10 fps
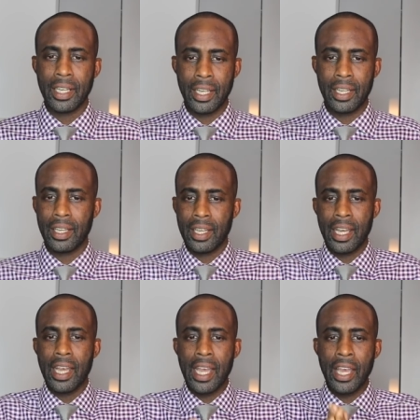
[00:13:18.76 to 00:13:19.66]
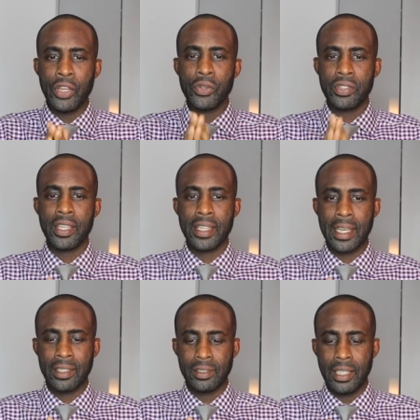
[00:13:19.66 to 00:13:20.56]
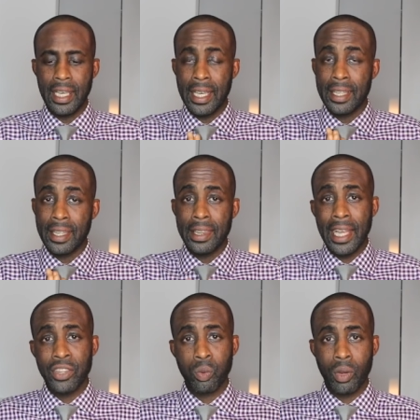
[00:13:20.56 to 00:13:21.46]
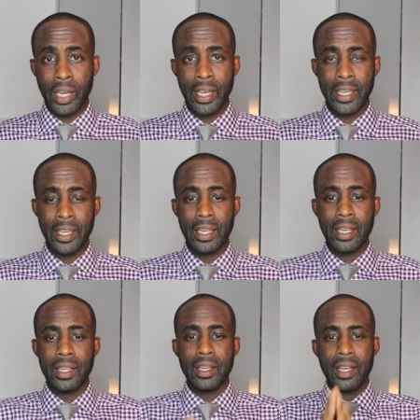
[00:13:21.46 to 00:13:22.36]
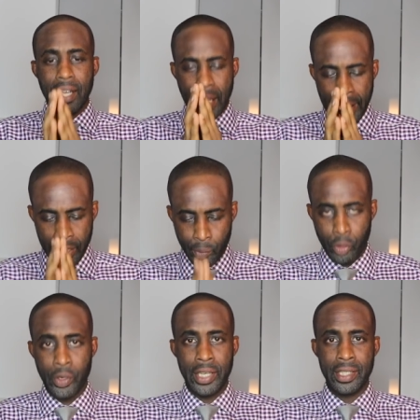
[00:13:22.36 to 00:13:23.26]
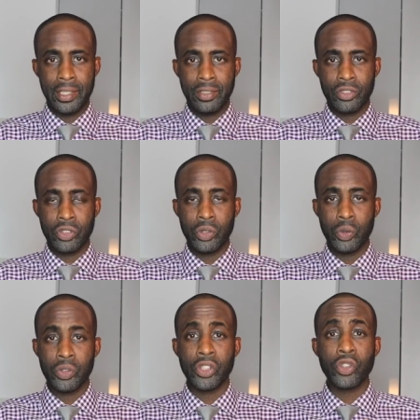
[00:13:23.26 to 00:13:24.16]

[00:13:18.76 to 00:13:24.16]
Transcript: How do you say that? And that's why I upgraded to the